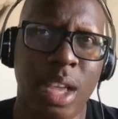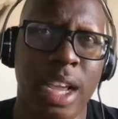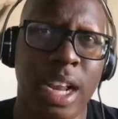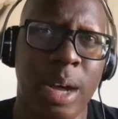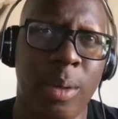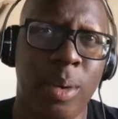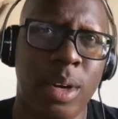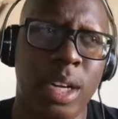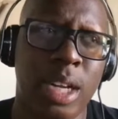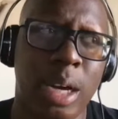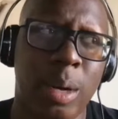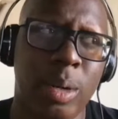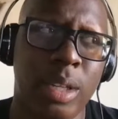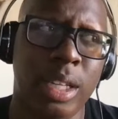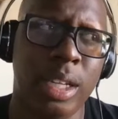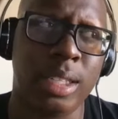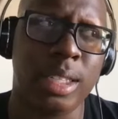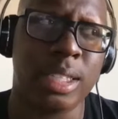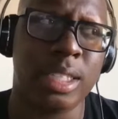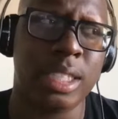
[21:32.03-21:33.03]
and I would
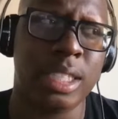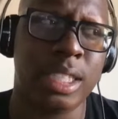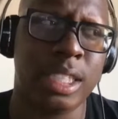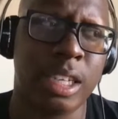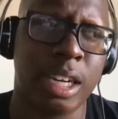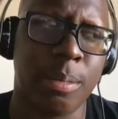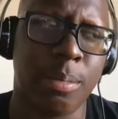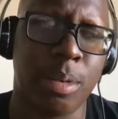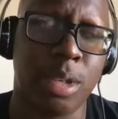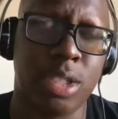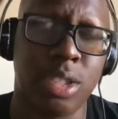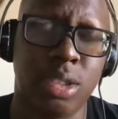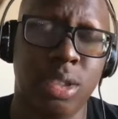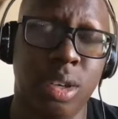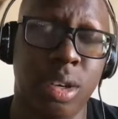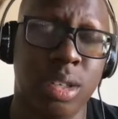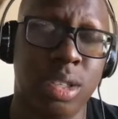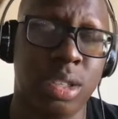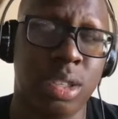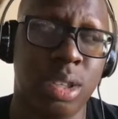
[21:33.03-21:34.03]
love to see Derek Brunson
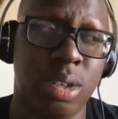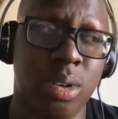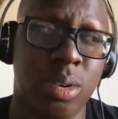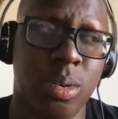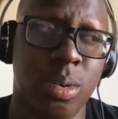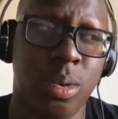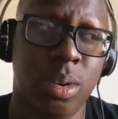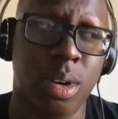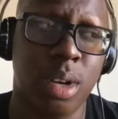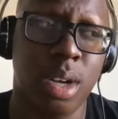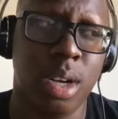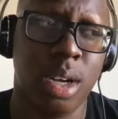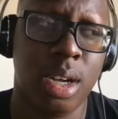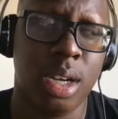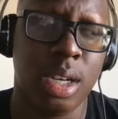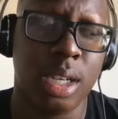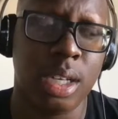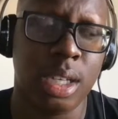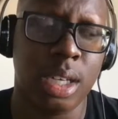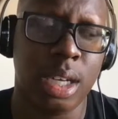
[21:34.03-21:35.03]
also
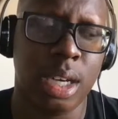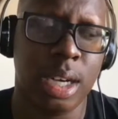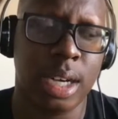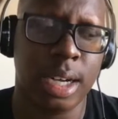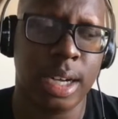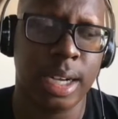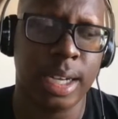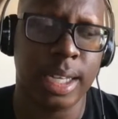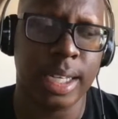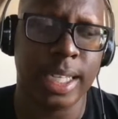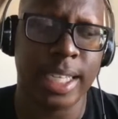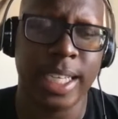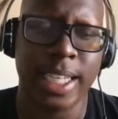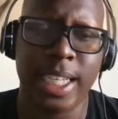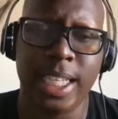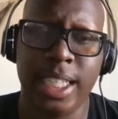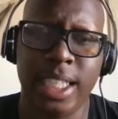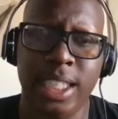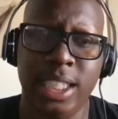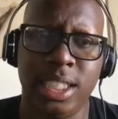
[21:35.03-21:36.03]
get in
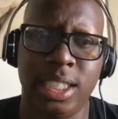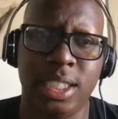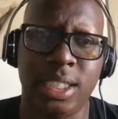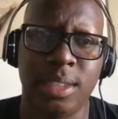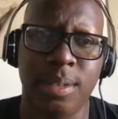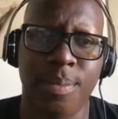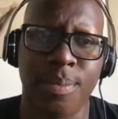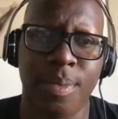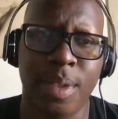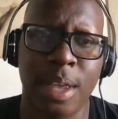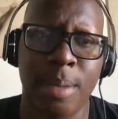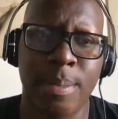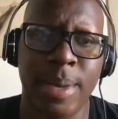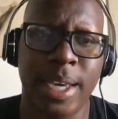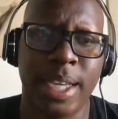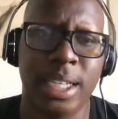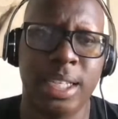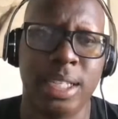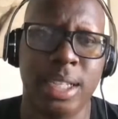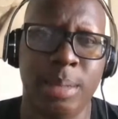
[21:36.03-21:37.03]
the clinch and
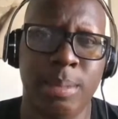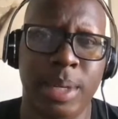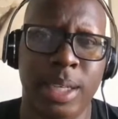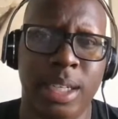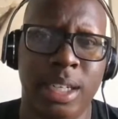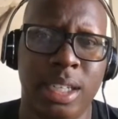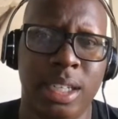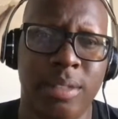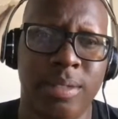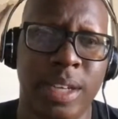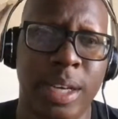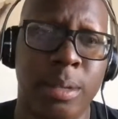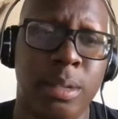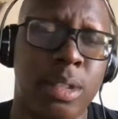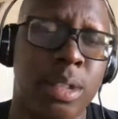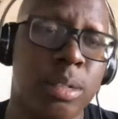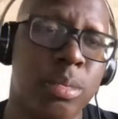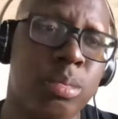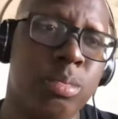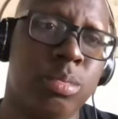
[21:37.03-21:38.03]
make it ugly fight.
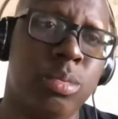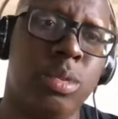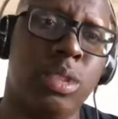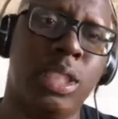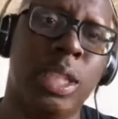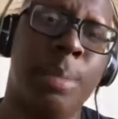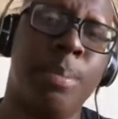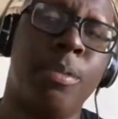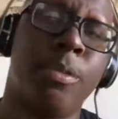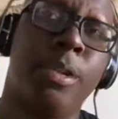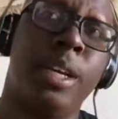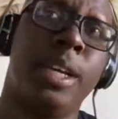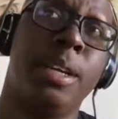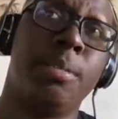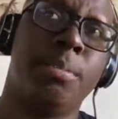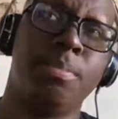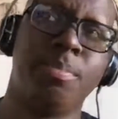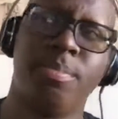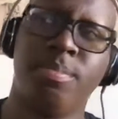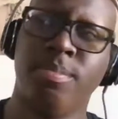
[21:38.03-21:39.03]

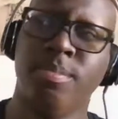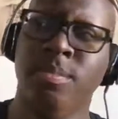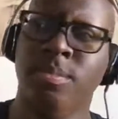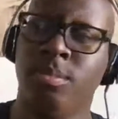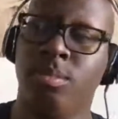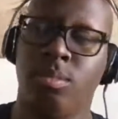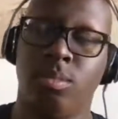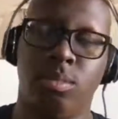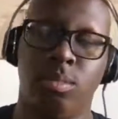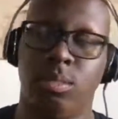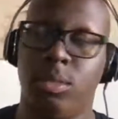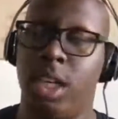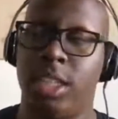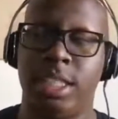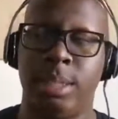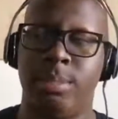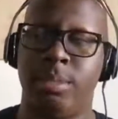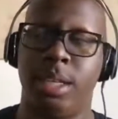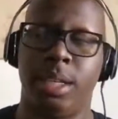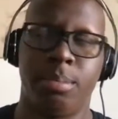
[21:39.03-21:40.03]
Separate, not
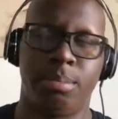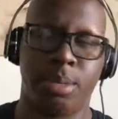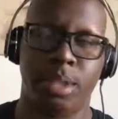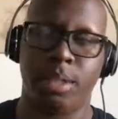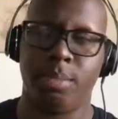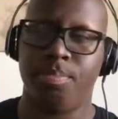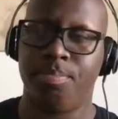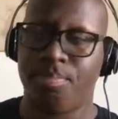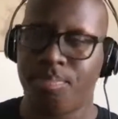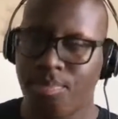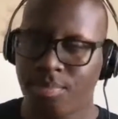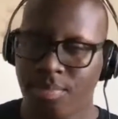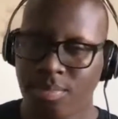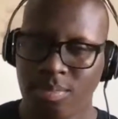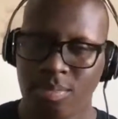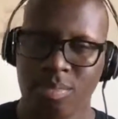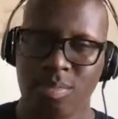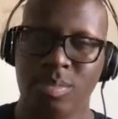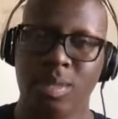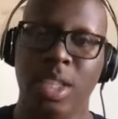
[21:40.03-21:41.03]
separate, but
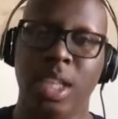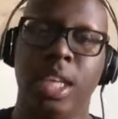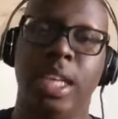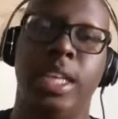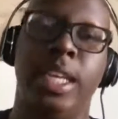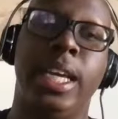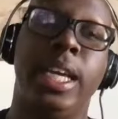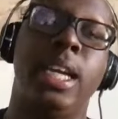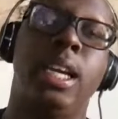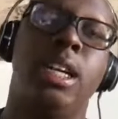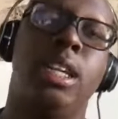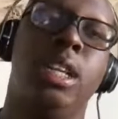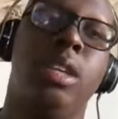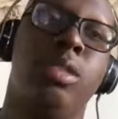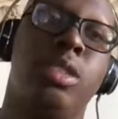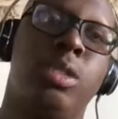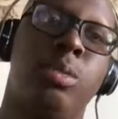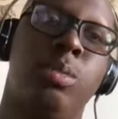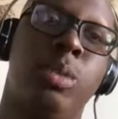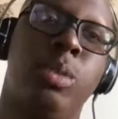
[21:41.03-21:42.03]
getting
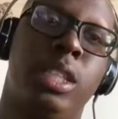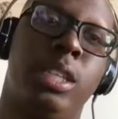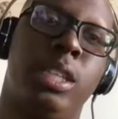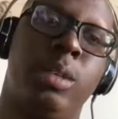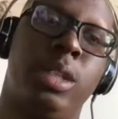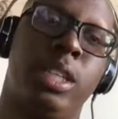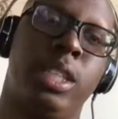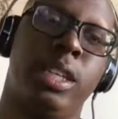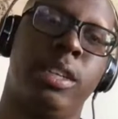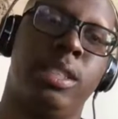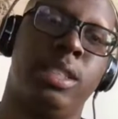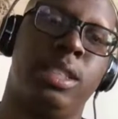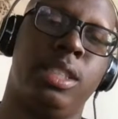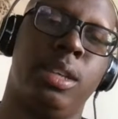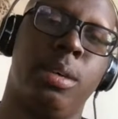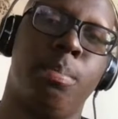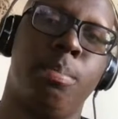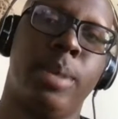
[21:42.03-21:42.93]
close with Darren Till.